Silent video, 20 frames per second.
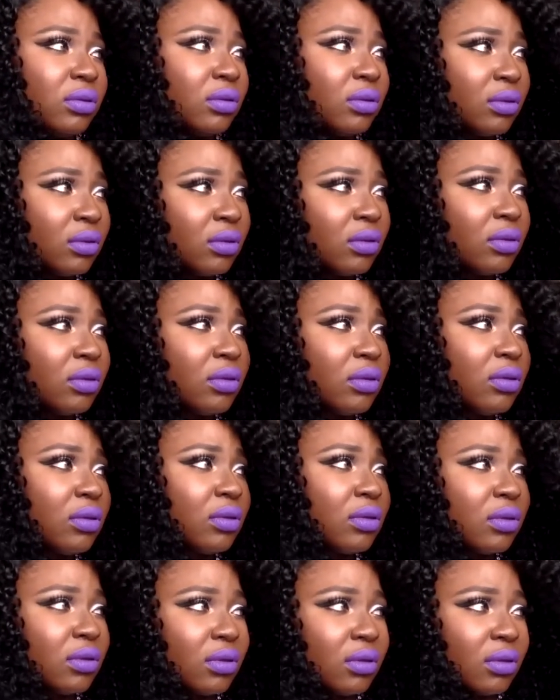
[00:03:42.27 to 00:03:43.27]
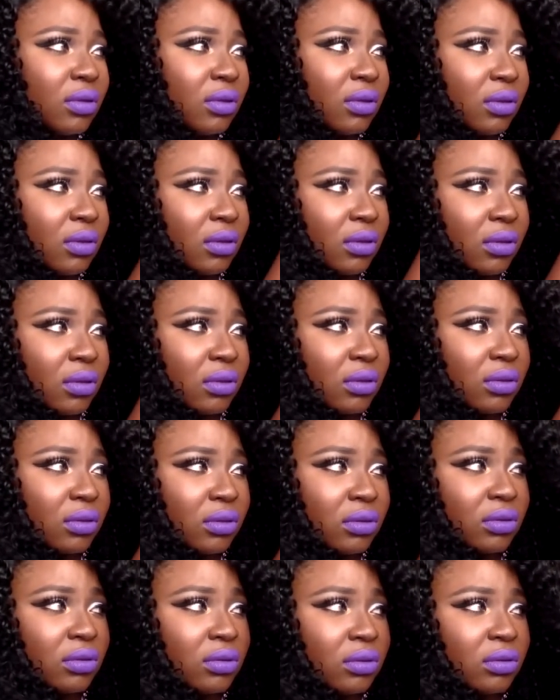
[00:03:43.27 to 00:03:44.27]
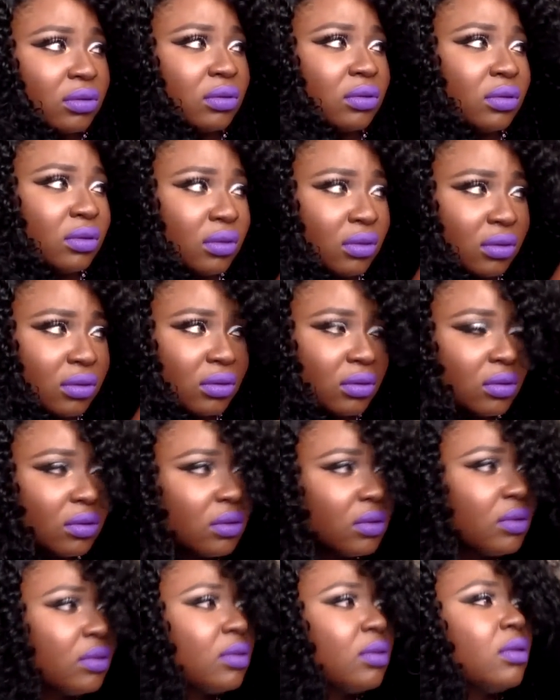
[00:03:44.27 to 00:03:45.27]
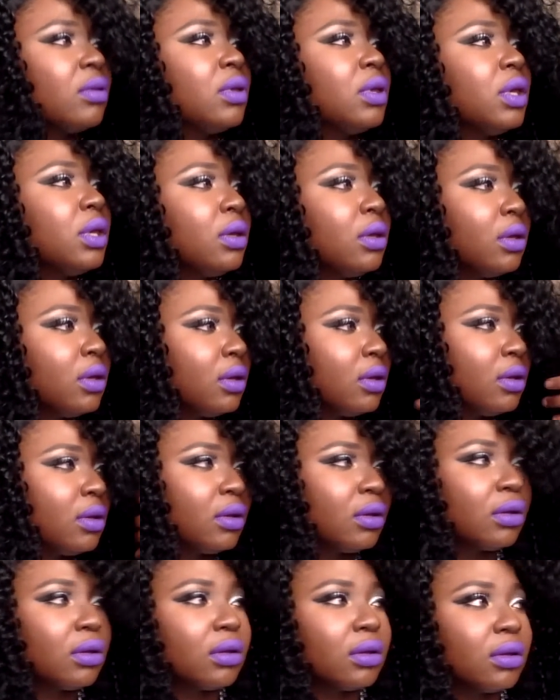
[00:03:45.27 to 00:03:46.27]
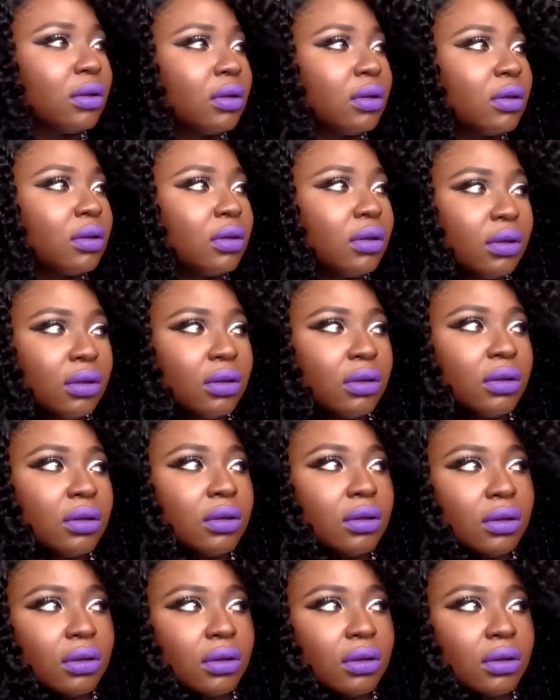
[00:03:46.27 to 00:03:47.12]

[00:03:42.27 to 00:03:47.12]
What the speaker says: (no one is talking)